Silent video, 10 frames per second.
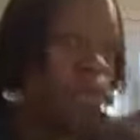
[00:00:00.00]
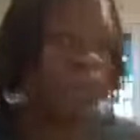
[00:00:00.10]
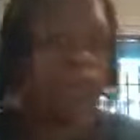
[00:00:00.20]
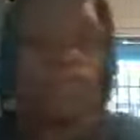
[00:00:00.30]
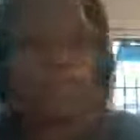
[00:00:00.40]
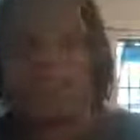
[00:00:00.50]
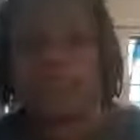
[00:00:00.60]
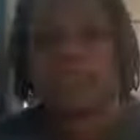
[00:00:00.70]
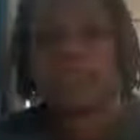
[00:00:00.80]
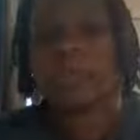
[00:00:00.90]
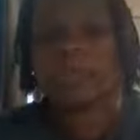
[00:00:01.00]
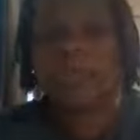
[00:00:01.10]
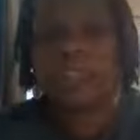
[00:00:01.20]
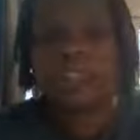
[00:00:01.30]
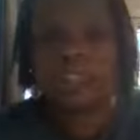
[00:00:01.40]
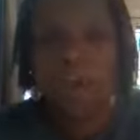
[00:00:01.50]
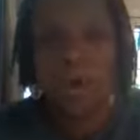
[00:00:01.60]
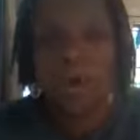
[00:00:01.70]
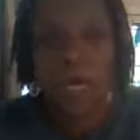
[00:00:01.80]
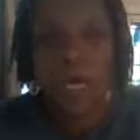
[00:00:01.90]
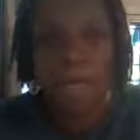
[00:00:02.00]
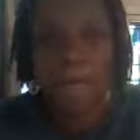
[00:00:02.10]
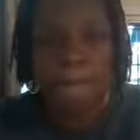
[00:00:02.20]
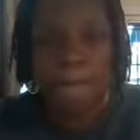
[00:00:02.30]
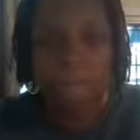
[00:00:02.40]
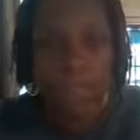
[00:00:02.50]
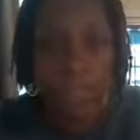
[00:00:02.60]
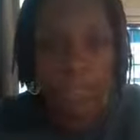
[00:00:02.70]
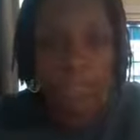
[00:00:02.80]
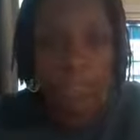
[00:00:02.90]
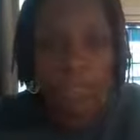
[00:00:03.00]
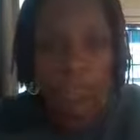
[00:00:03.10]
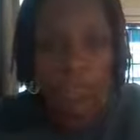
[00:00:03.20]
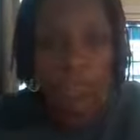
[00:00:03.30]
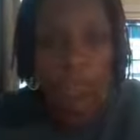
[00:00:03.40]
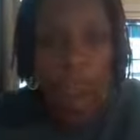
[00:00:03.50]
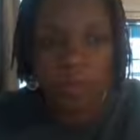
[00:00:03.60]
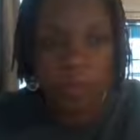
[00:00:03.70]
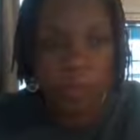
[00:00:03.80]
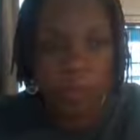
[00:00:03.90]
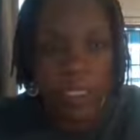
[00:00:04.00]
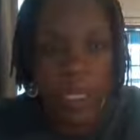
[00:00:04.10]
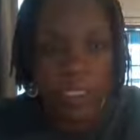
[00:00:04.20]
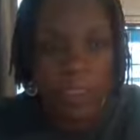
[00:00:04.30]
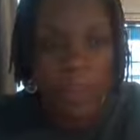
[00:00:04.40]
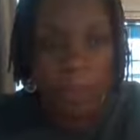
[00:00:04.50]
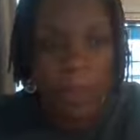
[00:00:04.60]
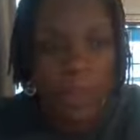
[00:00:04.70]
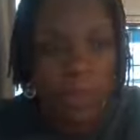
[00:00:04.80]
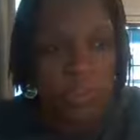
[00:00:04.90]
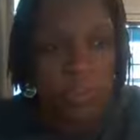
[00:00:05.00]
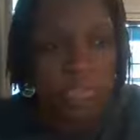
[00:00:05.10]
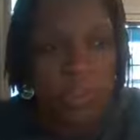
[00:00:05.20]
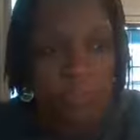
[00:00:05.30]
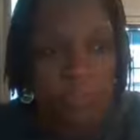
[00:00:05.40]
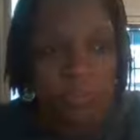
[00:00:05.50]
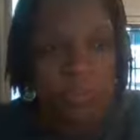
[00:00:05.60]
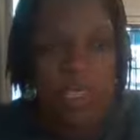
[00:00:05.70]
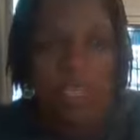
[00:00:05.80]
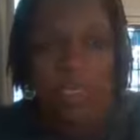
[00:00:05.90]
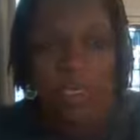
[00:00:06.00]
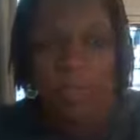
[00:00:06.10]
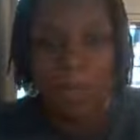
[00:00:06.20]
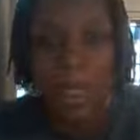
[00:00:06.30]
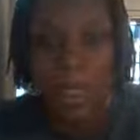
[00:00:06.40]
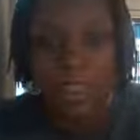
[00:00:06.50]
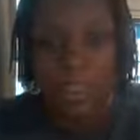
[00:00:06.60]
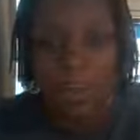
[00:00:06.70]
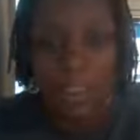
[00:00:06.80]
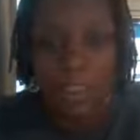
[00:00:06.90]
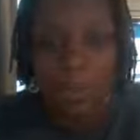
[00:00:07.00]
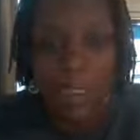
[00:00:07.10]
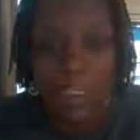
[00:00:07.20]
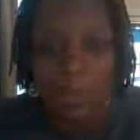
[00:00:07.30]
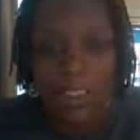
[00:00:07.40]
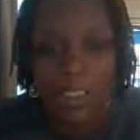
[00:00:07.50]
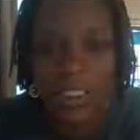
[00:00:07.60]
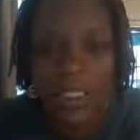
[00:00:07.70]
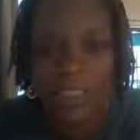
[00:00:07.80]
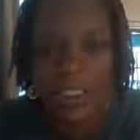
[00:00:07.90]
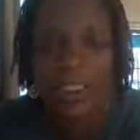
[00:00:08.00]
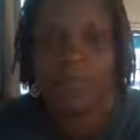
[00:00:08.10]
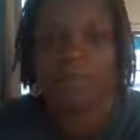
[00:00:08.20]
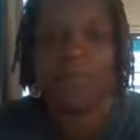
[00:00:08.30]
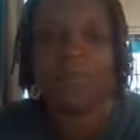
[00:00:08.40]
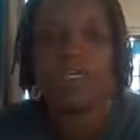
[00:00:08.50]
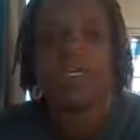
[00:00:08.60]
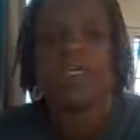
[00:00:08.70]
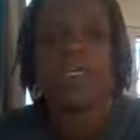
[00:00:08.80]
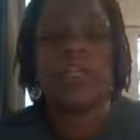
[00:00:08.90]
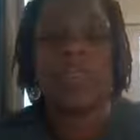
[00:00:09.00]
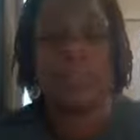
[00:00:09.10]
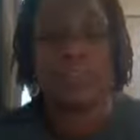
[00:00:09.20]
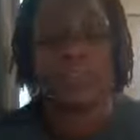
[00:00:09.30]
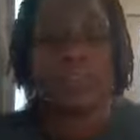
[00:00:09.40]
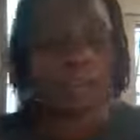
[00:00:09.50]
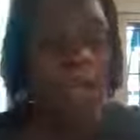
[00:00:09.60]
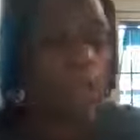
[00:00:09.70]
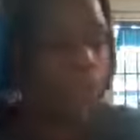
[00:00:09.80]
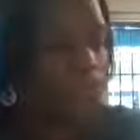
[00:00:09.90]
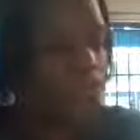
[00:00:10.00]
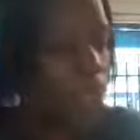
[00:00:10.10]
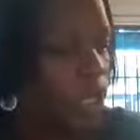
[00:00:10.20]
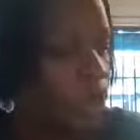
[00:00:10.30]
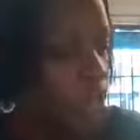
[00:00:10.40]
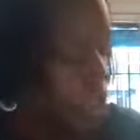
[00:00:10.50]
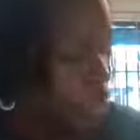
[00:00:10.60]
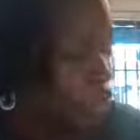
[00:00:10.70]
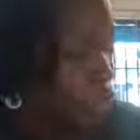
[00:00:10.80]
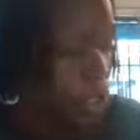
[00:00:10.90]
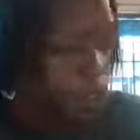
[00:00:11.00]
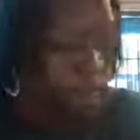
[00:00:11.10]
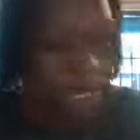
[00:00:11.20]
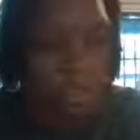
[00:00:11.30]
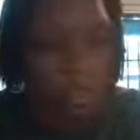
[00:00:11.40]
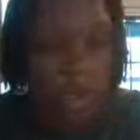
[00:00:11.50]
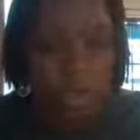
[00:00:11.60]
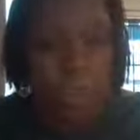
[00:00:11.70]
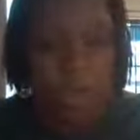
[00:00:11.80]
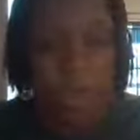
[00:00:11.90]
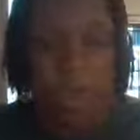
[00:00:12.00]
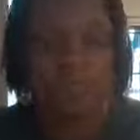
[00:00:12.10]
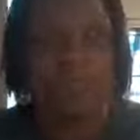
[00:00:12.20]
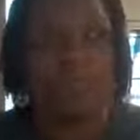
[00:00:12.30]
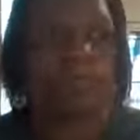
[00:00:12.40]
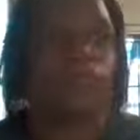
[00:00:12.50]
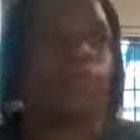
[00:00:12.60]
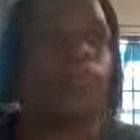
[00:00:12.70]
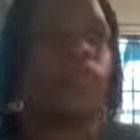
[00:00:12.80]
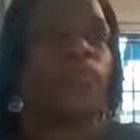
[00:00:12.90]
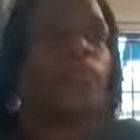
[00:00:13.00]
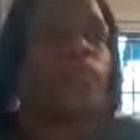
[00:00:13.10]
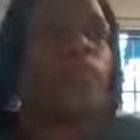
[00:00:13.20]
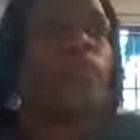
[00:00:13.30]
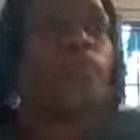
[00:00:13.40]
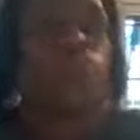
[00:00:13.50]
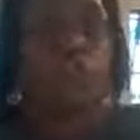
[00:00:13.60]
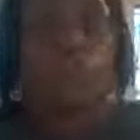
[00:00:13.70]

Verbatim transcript: thing. All right, so um it's going to be a little dark for a moment, guys, so bear with me. I had to unplug something, so my husband used it. Anyway, so, all right, so we're uh, talking about, we're